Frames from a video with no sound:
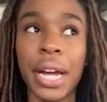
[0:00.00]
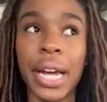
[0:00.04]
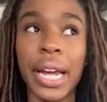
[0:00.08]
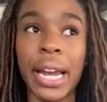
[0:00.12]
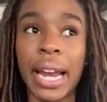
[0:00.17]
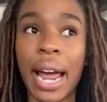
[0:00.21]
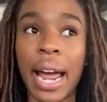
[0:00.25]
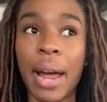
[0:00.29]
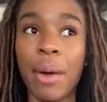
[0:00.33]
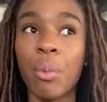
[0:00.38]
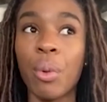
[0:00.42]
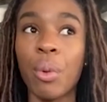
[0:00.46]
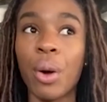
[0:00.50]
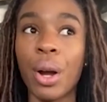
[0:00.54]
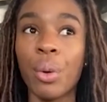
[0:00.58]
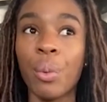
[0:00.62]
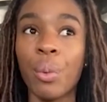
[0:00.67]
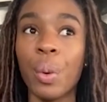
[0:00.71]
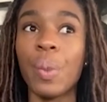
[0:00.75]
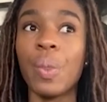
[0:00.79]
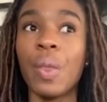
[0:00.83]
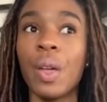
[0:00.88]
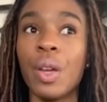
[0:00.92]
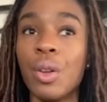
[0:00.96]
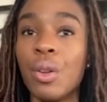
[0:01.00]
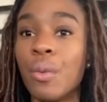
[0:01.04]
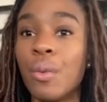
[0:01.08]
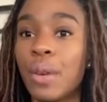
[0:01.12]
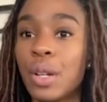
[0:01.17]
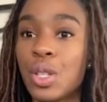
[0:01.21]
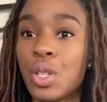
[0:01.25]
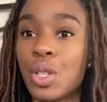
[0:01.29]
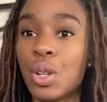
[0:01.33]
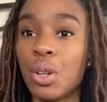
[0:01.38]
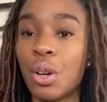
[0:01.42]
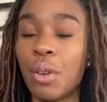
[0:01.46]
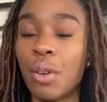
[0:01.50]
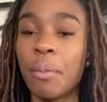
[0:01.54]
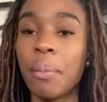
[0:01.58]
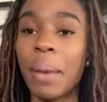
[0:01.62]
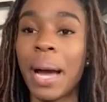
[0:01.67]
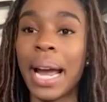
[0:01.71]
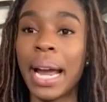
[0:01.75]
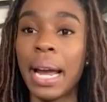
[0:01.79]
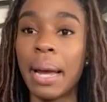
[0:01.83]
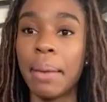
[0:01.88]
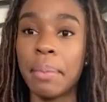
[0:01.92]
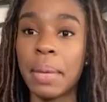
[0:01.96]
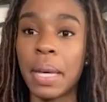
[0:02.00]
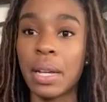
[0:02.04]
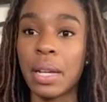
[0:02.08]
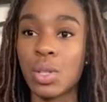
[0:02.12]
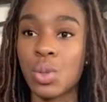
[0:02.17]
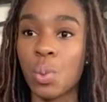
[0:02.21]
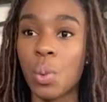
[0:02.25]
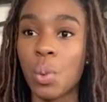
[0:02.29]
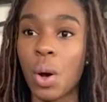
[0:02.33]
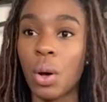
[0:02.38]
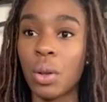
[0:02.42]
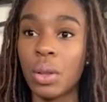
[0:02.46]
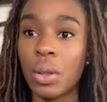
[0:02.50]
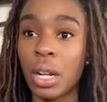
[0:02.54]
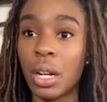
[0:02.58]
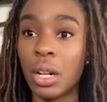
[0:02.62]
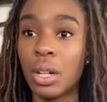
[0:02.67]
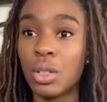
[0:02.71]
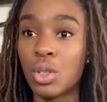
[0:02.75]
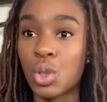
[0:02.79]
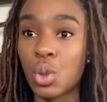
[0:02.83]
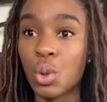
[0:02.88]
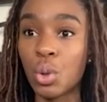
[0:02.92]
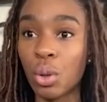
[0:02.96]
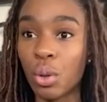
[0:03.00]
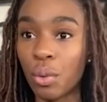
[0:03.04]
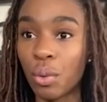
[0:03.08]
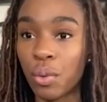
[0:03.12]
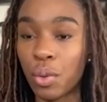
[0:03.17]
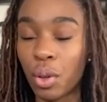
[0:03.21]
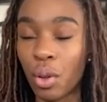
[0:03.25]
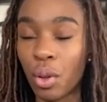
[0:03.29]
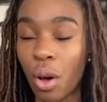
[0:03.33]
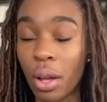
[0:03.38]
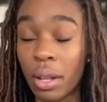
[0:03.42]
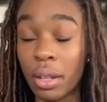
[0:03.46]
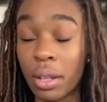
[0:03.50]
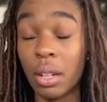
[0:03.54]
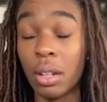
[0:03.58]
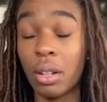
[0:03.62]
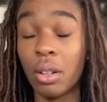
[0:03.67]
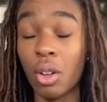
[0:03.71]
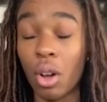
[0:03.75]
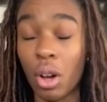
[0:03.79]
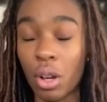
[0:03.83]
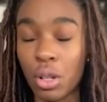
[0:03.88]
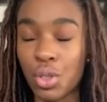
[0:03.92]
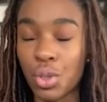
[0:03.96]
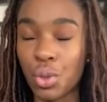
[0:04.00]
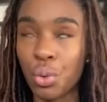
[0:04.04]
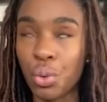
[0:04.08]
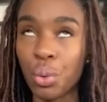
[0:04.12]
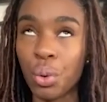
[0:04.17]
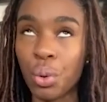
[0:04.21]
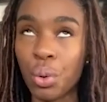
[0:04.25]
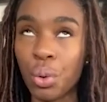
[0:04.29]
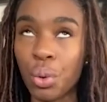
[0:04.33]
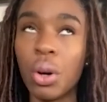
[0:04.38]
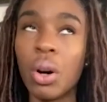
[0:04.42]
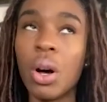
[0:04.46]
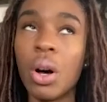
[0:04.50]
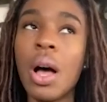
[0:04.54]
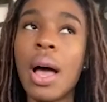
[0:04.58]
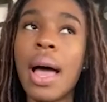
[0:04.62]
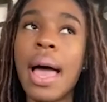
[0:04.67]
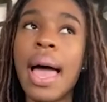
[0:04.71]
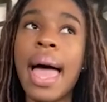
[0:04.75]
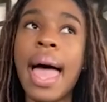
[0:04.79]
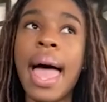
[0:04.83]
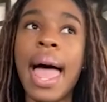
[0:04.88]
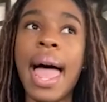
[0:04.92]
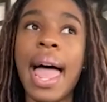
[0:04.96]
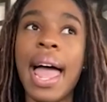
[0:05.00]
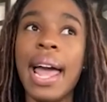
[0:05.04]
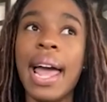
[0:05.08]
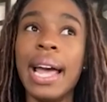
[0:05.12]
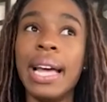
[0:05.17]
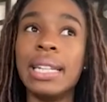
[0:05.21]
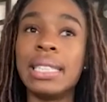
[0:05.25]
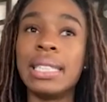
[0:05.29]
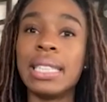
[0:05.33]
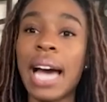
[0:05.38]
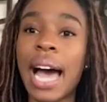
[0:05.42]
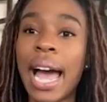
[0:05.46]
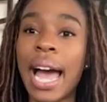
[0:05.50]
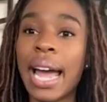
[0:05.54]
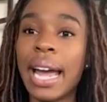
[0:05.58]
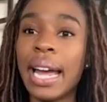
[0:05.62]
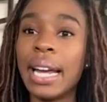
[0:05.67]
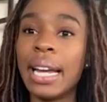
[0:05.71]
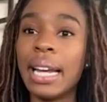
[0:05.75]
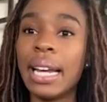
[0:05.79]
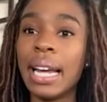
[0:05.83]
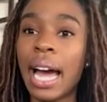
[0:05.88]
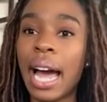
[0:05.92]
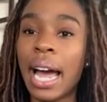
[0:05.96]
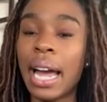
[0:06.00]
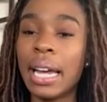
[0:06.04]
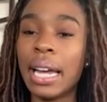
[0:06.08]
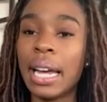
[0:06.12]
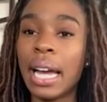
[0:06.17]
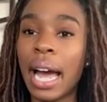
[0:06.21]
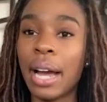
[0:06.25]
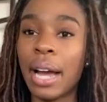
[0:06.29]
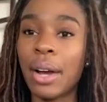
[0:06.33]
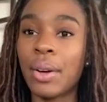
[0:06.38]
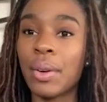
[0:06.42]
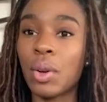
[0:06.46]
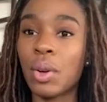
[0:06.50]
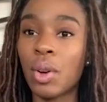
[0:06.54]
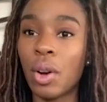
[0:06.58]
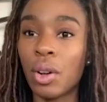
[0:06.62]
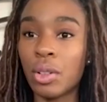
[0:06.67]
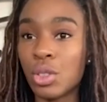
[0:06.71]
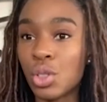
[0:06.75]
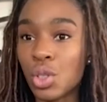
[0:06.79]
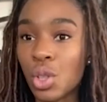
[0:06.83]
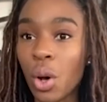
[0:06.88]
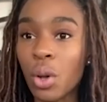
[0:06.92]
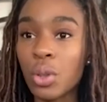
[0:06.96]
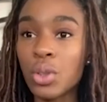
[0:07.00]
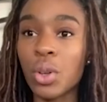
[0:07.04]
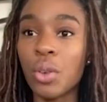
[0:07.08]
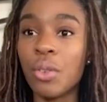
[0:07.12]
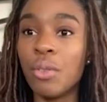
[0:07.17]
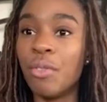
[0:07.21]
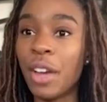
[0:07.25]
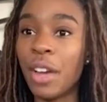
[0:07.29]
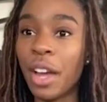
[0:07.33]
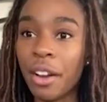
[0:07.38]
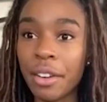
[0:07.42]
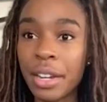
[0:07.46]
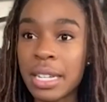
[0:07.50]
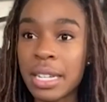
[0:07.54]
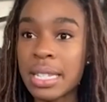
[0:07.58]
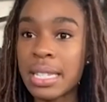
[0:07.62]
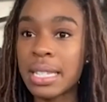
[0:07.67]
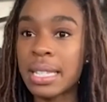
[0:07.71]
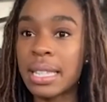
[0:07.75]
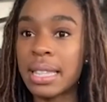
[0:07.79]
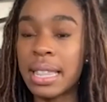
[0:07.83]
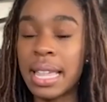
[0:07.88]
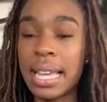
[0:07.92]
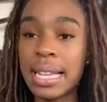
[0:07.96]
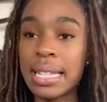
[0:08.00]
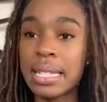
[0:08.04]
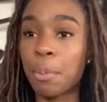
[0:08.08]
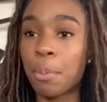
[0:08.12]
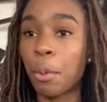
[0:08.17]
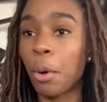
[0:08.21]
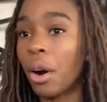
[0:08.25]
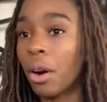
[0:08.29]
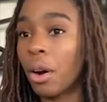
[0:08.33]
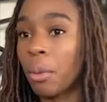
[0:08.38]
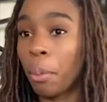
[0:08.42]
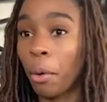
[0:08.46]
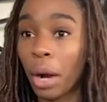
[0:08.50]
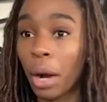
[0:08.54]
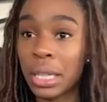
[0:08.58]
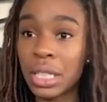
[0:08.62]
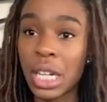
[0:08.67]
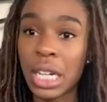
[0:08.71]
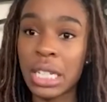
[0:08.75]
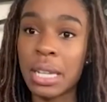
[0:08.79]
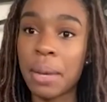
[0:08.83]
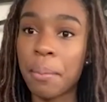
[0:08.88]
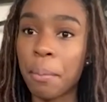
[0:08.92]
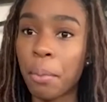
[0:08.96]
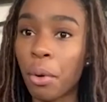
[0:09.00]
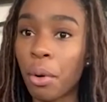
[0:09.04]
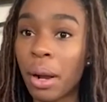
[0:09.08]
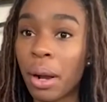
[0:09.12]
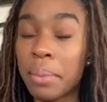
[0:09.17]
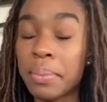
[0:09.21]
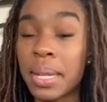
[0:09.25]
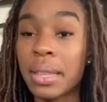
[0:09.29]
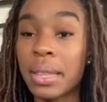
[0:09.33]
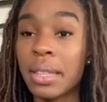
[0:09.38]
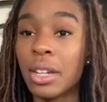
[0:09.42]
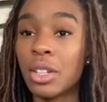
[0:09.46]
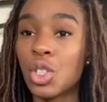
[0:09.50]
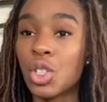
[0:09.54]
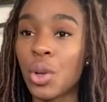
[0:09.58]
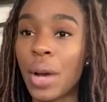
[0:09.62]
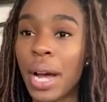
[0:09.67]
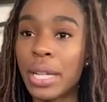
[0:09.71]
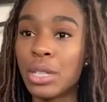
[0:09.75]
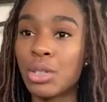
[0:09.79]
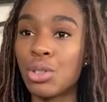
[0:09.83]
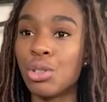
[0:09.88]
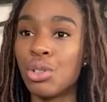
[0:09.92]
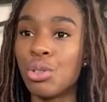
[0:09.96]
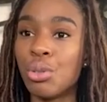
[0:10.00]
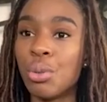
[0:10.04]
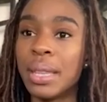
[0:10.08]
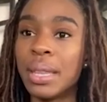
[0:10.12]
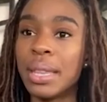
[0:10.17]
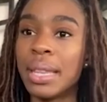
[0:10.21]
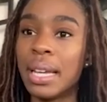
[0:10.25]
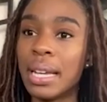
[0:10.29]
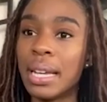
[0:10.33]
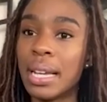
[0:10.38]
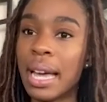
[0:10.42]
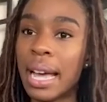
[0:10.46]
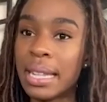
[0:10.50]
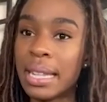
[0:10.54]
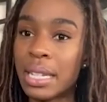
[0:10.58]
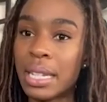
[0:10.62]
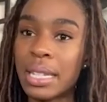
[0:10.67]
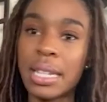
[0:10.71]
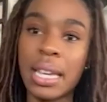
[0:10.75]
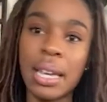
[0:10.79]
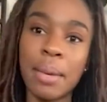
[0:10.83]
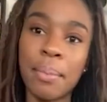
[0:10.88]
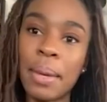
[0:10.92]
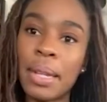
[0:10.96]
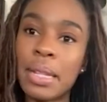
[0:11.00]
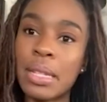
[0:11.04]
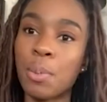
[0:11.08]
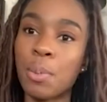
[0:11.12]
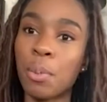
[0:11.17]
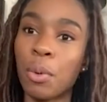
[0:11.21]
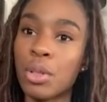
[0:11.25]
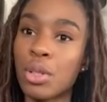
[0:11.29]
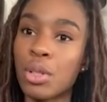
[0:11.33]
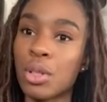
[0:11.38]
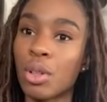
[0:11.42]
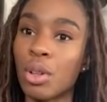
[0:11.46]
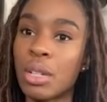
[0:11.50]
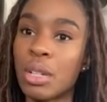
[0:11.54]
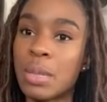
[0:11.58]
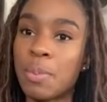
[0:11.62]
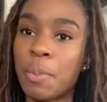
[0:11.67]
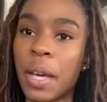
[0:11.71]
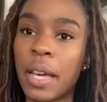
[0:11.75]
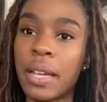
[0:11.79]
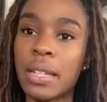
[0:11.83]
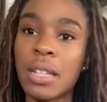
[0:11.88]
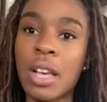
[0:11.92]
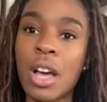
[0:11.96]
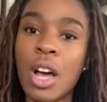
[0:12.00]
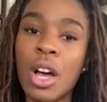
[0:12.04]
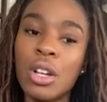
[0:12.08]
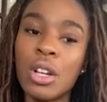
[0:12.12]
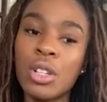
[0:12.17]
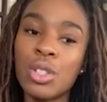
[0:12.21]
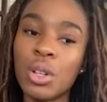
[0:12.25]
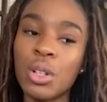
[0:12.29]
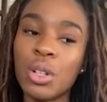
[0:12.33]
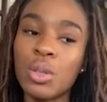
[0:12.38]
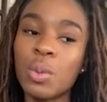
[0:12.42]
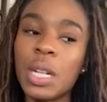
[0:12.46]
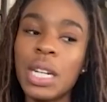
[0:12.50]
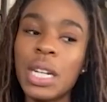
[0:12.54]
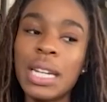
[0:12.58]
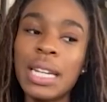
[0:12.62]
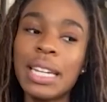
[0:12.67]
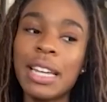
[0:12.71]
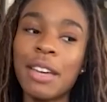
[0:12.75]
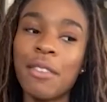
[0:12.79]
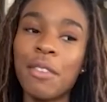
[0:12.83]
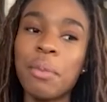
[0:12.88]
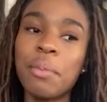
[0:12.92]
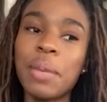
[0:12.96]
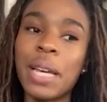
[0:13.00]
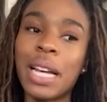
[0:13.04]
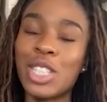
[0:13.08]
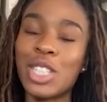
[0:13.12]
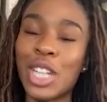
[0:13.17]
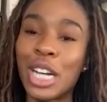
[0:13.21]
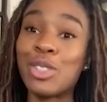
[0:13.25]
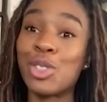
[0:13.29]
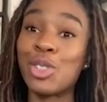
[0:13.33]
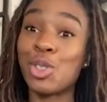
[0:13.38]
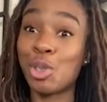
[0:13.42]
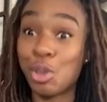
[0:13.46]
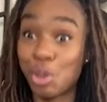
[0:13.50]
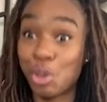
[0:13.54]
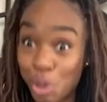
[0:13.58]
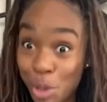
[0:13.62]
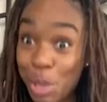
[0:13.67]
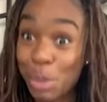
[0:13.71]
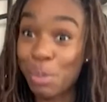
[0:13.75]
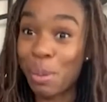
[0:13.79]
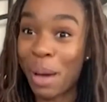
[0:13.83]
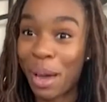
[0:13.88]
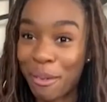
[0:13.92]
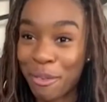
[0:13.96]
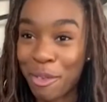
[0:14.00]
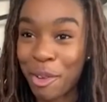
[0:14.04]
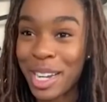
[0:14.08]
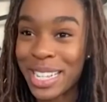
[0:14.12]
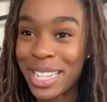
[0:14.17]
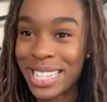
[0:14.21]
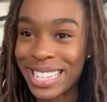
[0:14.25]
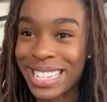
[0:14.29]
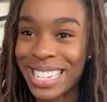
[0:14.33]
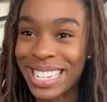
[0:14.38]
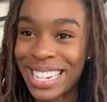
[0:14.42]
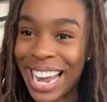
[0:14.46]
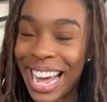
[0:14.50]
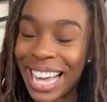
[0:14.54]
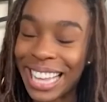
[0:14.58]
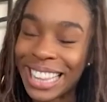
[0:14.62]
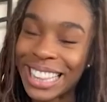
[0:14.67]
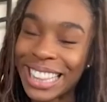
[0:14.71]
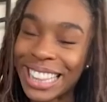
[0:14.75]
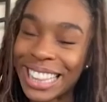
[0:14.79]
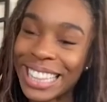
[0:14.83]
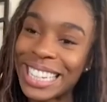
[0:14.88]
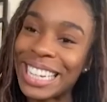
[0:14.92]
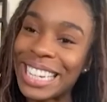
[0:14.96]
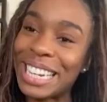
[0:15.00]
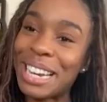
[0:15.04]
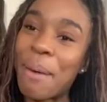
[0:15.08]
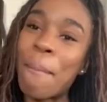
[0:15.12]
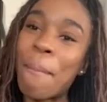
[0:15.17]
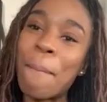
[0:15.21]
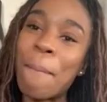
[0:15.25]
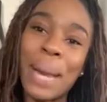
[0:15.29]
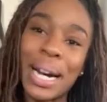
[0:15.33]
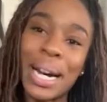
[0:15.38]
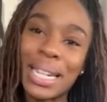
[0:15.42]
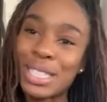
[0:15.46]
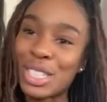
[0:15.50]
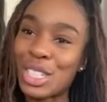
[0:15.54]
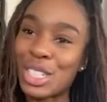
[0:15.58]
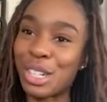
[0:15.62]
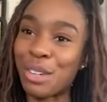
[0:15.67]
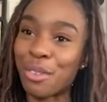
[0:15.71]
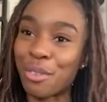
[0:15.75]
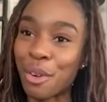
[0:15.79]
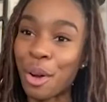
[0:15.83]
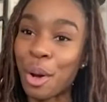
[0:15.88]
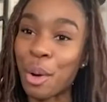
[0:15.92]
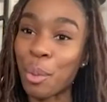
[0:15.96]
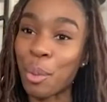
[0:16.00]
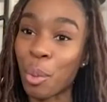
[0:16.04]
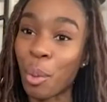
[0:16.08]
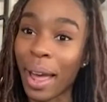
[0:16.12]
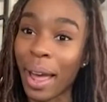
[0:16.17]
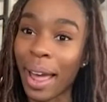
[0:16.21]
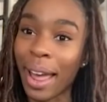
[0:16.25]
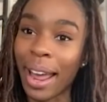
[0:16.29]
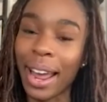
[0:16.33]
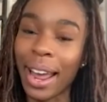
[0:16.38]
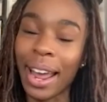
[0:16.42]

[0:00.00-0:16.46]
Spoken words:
And I work with the University of Miami as well, their School of Law, the law school. And I consult on various things, projects and programs that they're trying to do in the entertainment sports law space. So it's really given me a chance to use my voice as an athlete in a much different way.